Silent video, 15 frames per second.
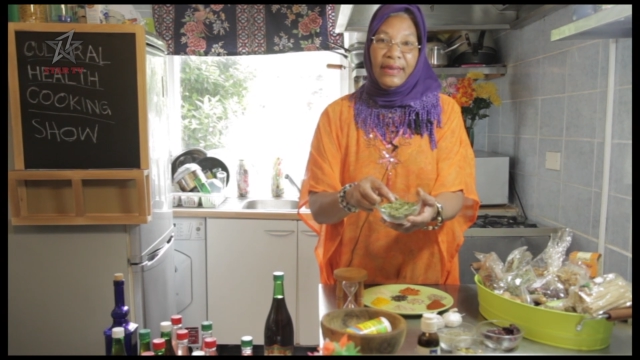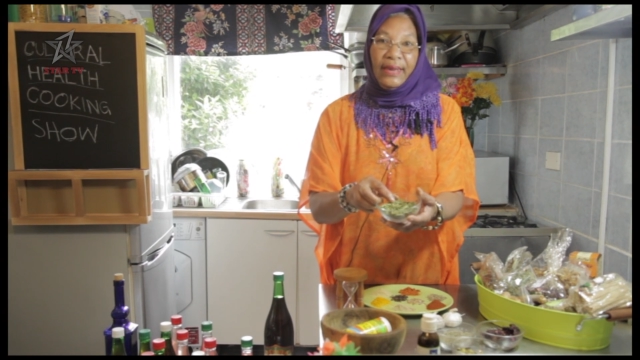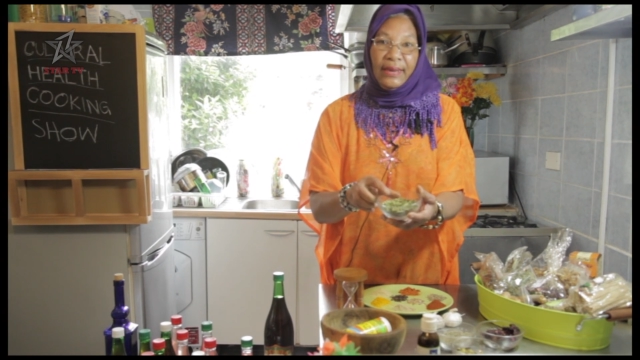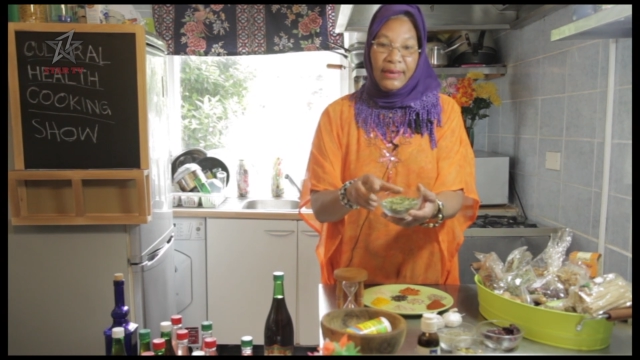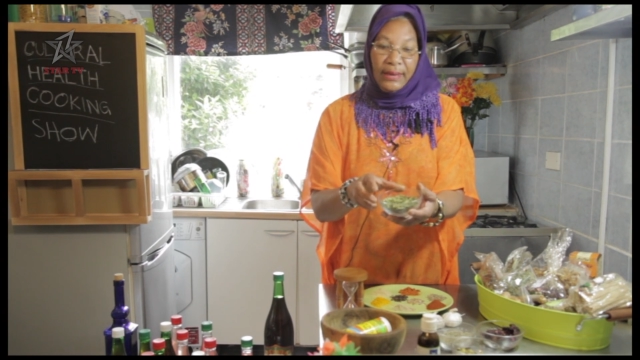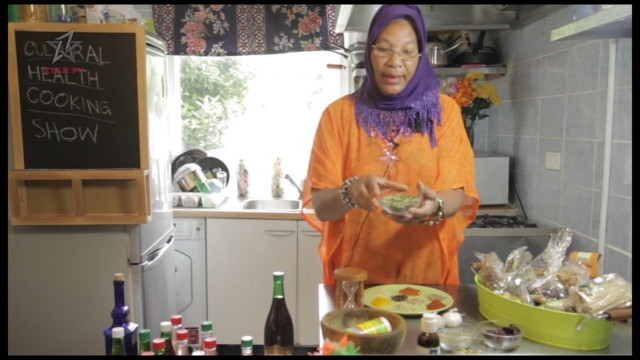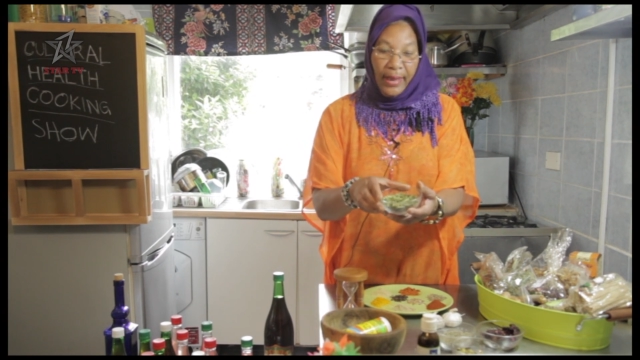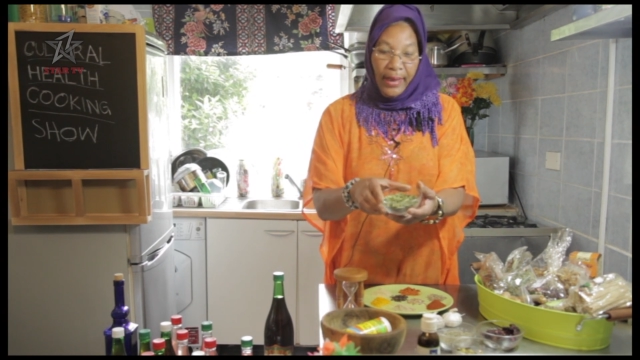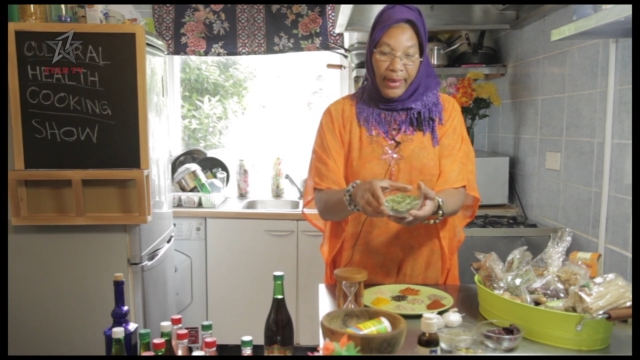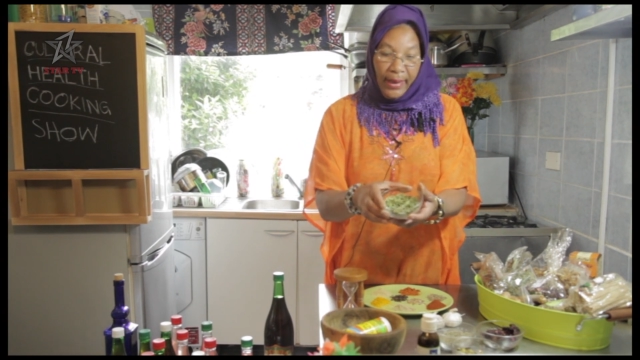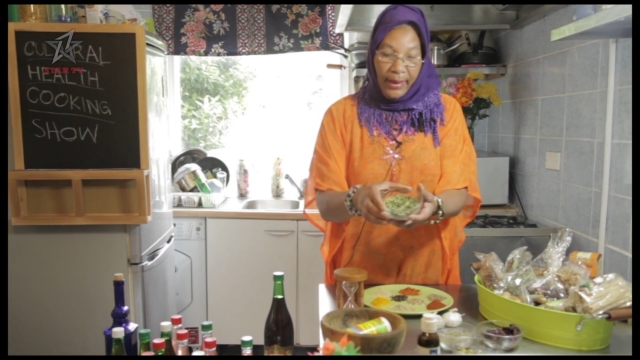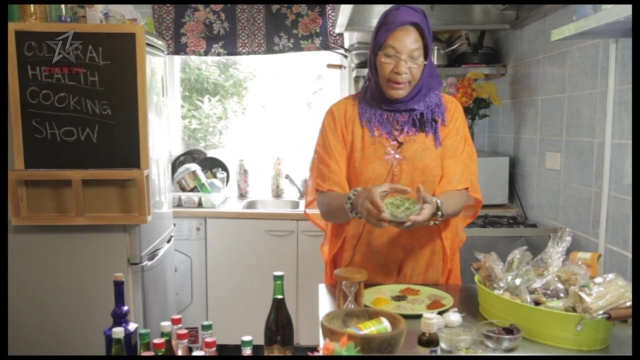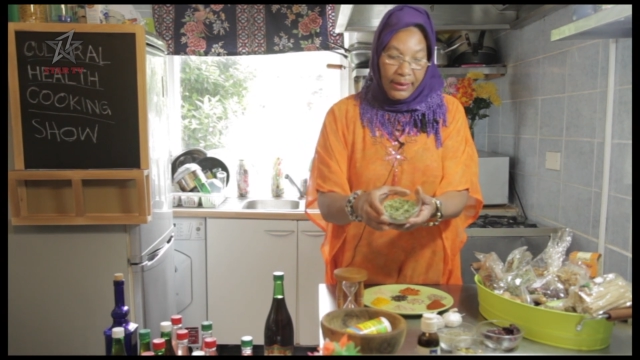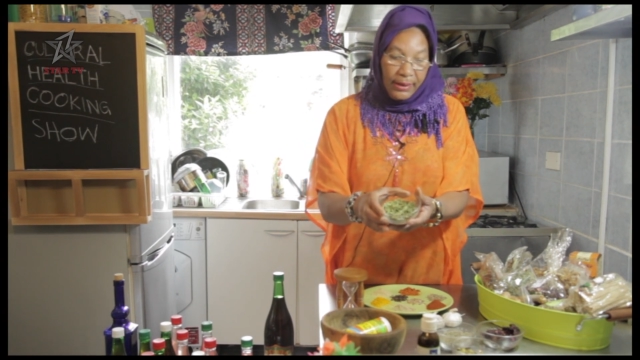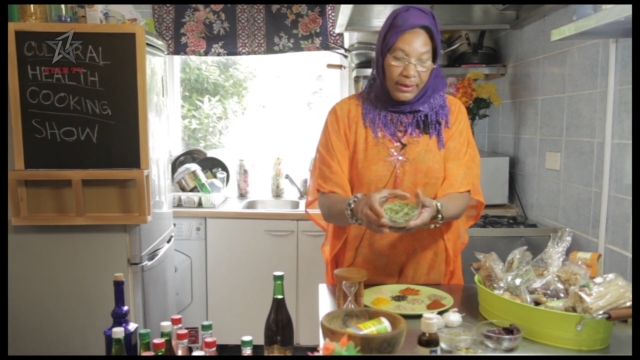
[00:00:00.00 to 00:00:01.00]
is,
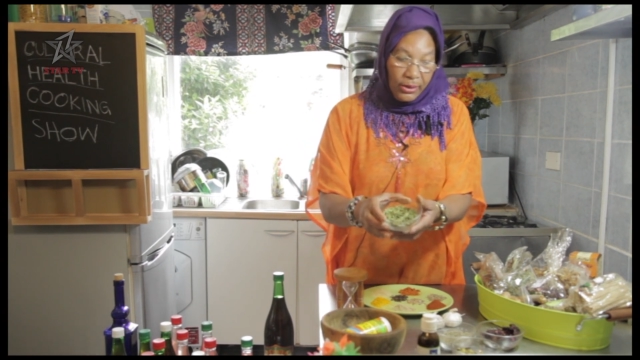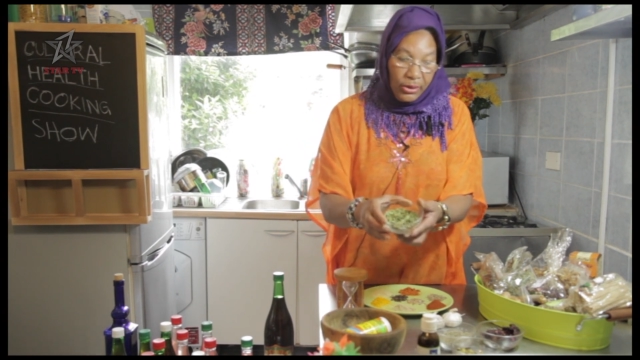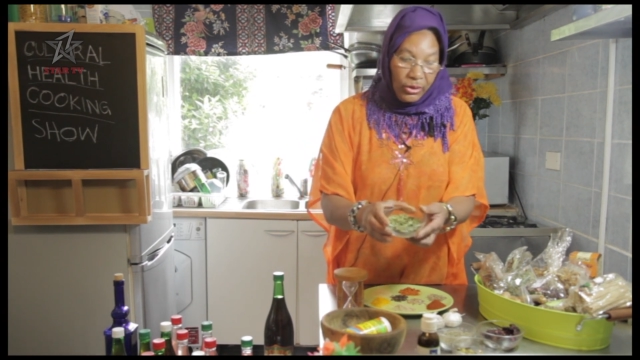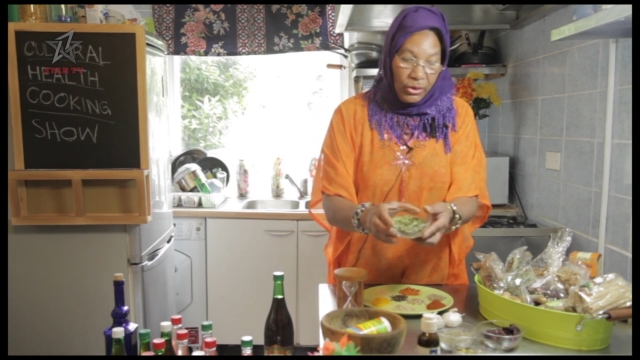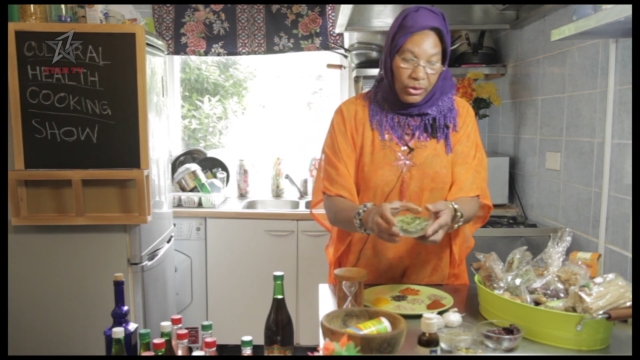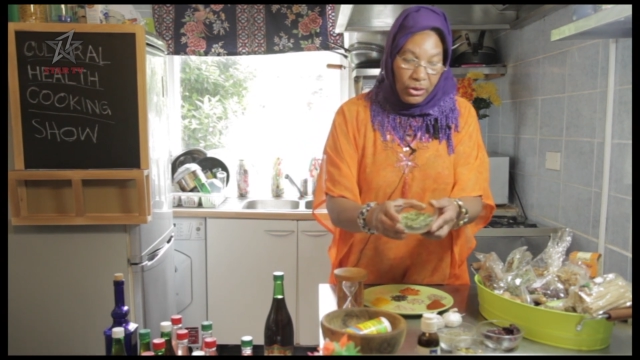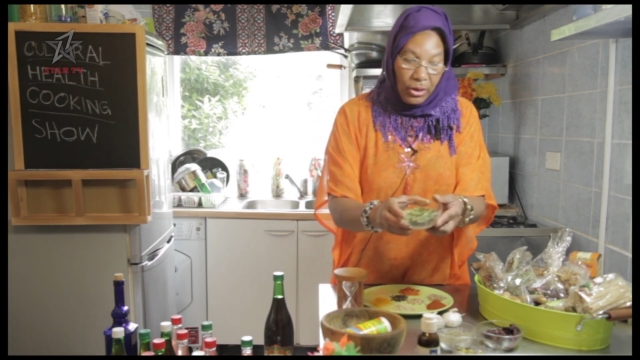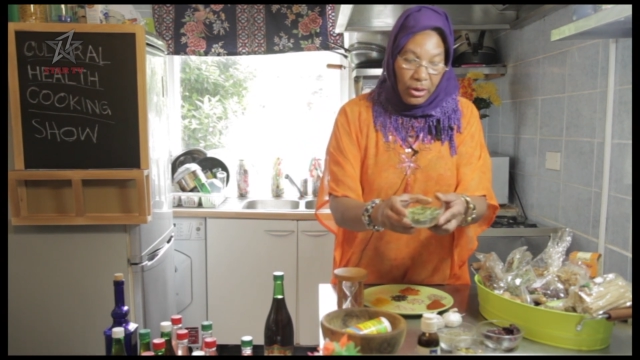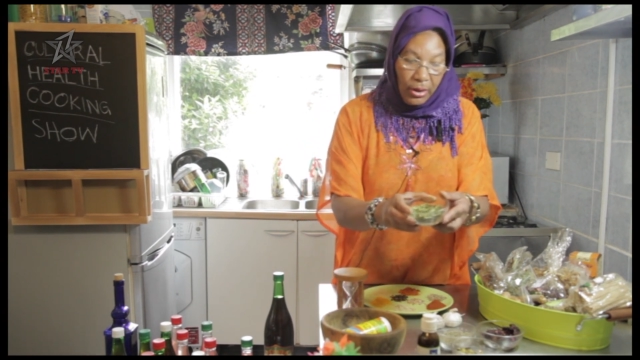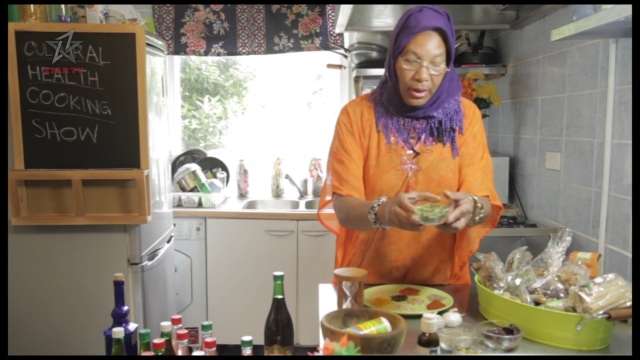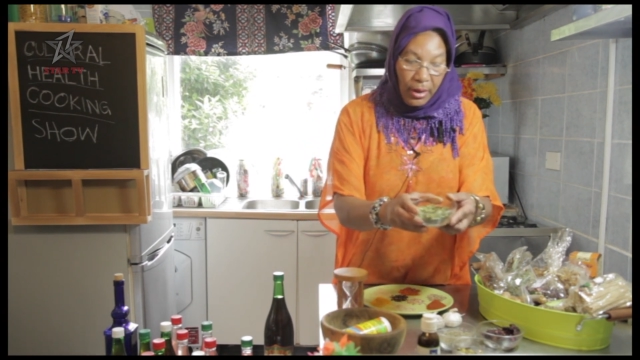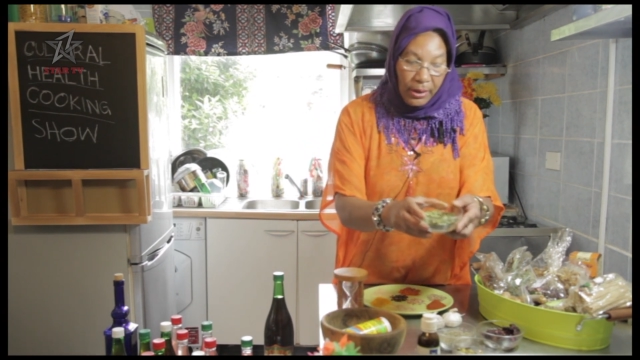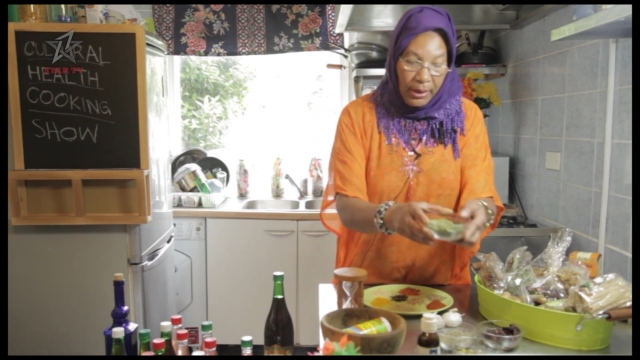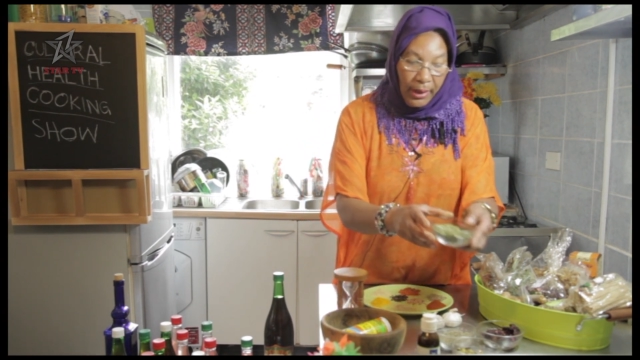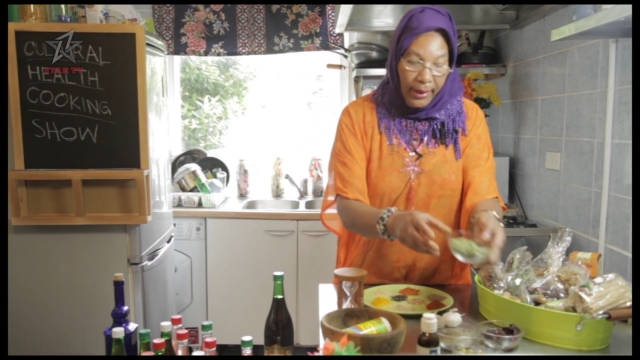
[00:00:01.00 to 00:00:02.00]
and it is used a
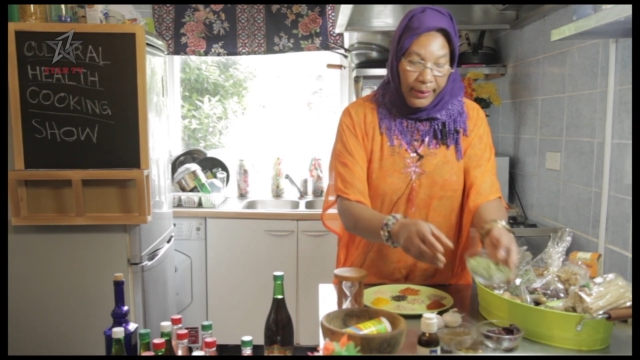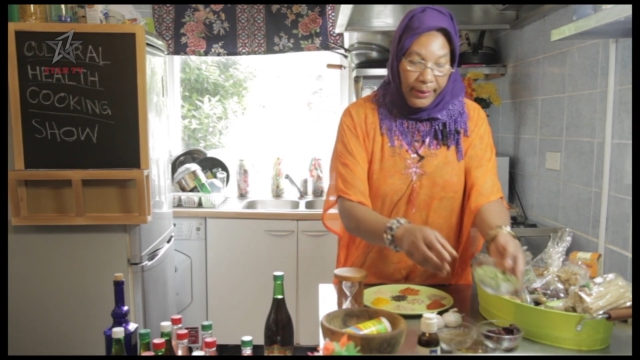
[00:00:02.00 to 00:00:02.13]
lot.